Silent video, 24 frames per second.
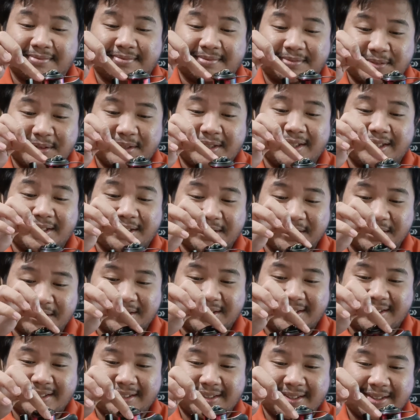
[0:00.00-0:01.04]
Really good.
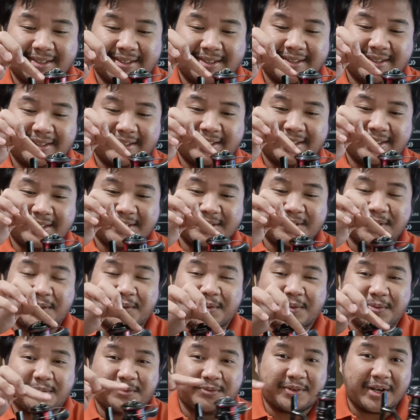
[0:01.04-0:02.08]

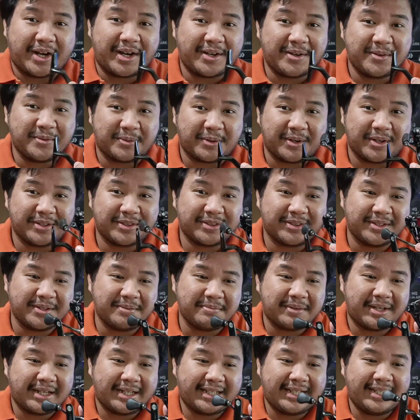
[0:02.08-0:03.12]
So very worth the
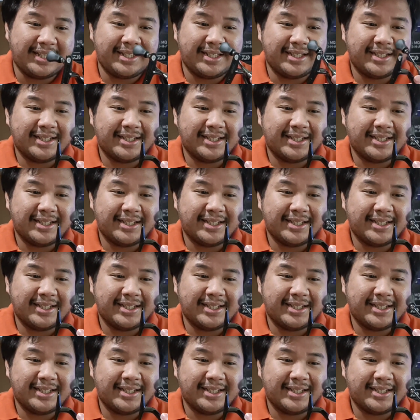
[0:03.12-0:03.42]
money.